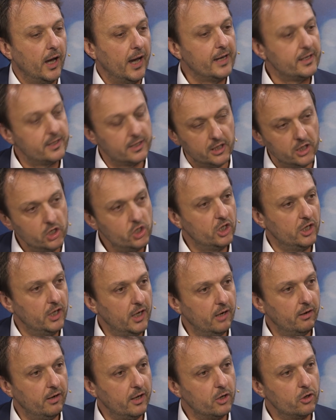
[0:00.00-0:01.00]
as an
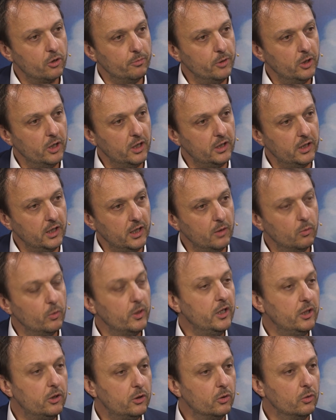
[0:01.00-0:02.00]
engineering community, we
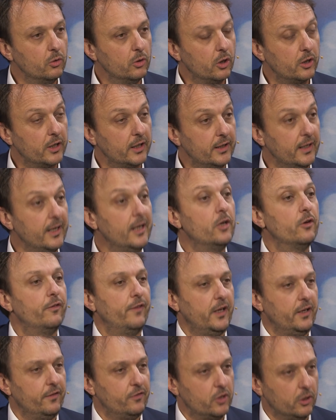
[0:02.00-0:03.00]
need to look at
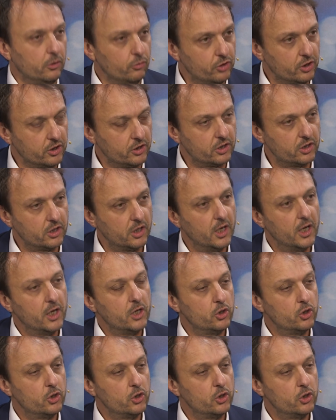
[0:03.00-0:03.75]
innovative solutions.